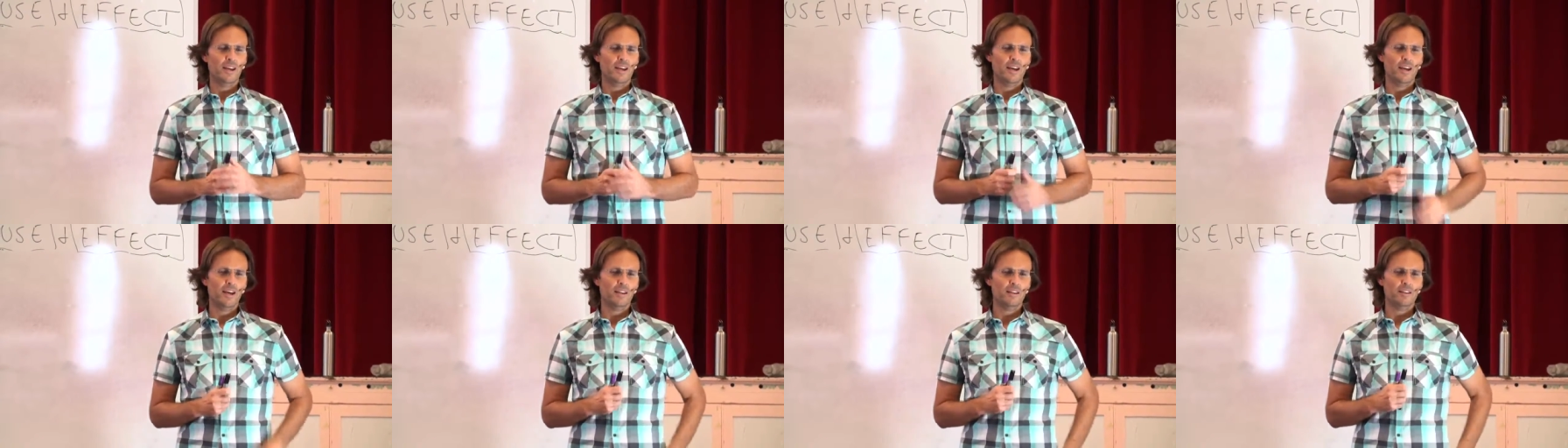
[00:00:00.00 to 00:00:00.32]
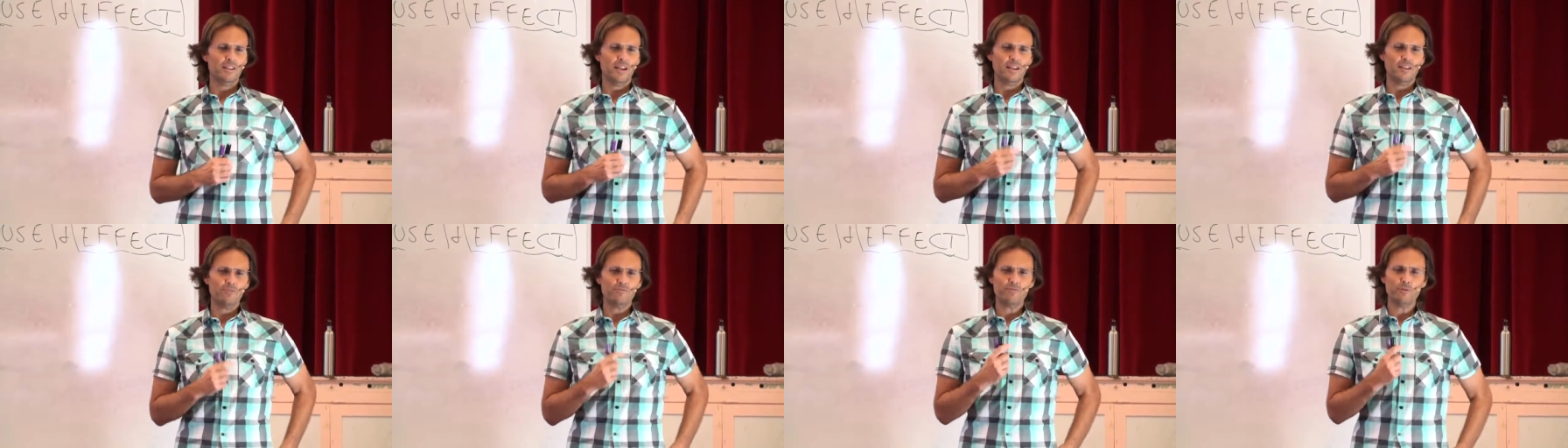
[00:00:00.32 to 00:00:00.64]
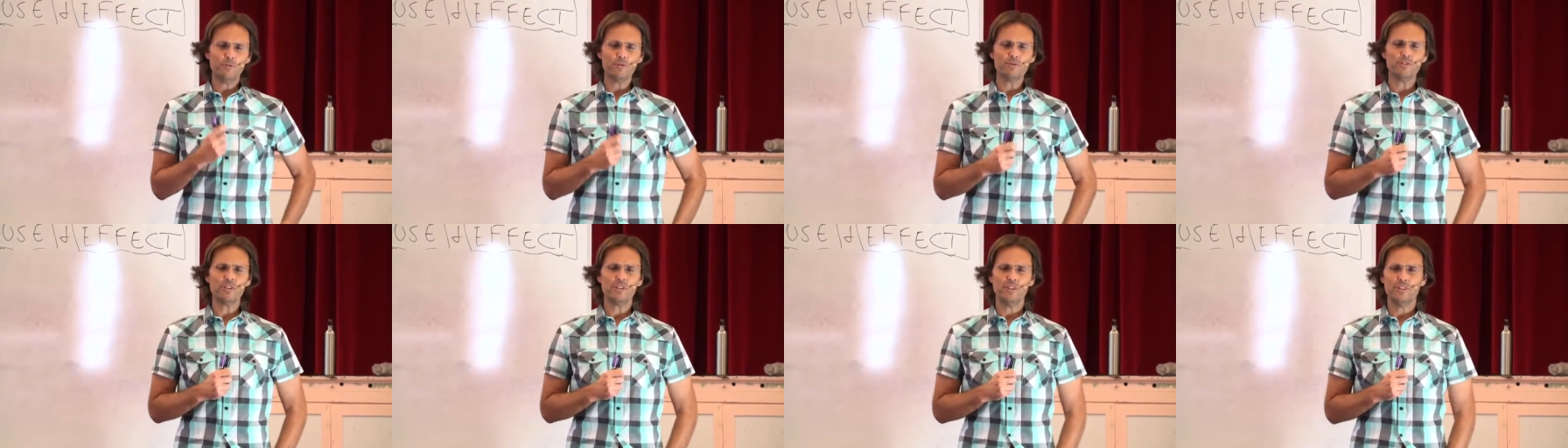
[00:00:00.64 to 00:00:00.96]
And
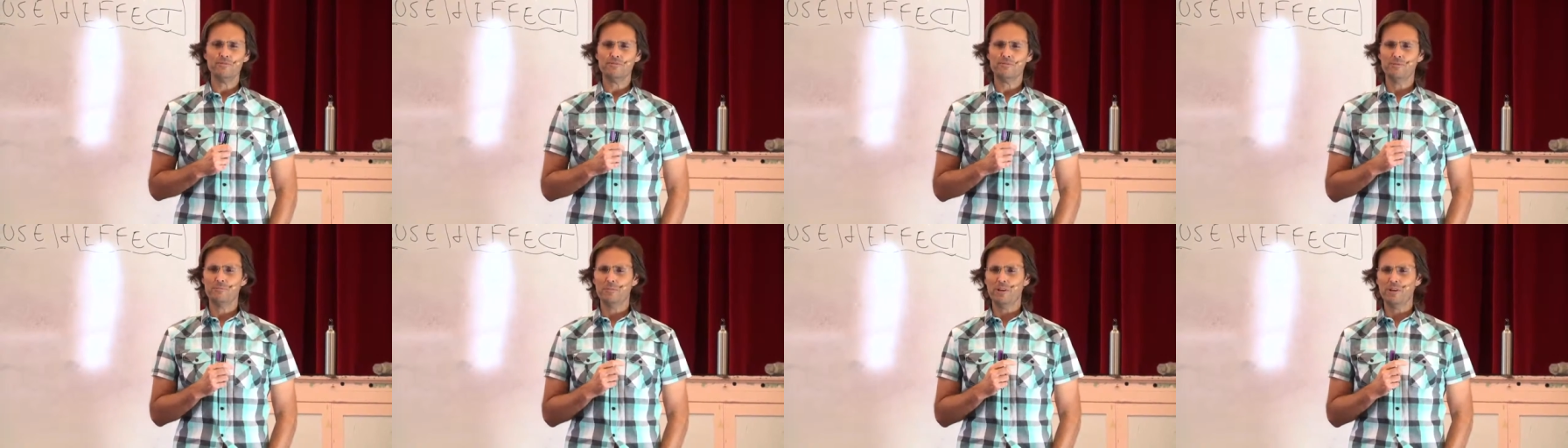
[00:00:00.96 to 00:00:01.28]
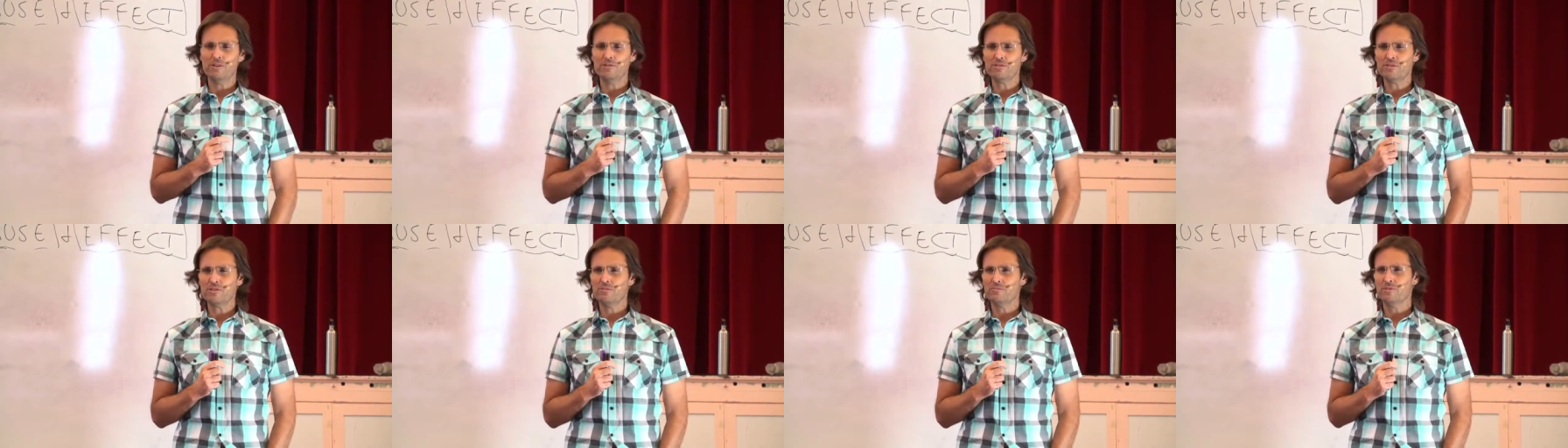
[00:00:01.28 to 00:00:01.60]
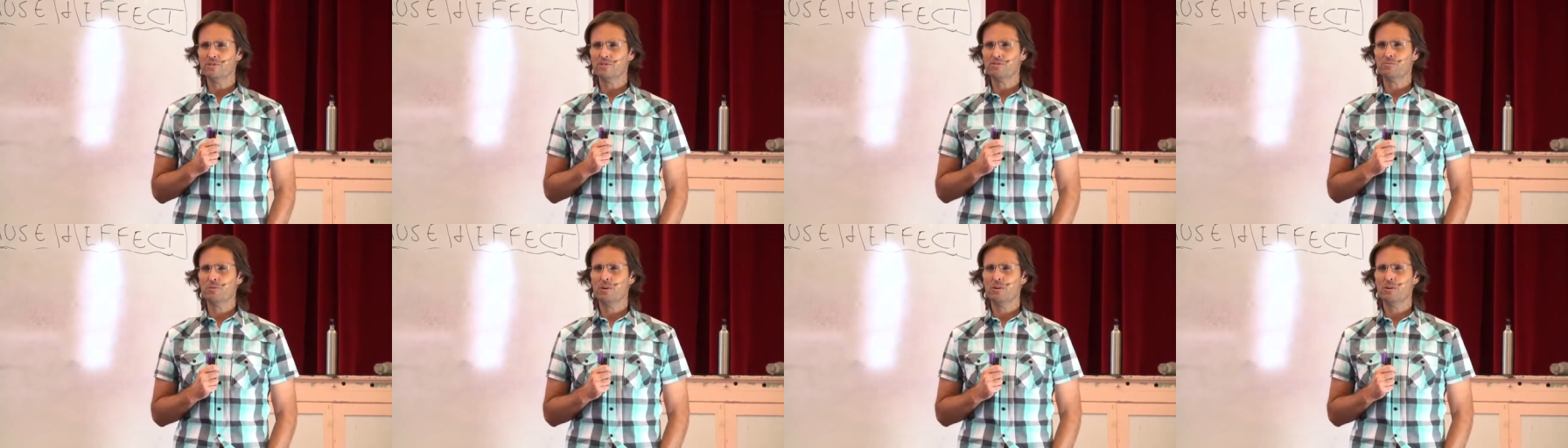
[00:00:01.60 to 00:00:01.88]
unfortunately for most of us,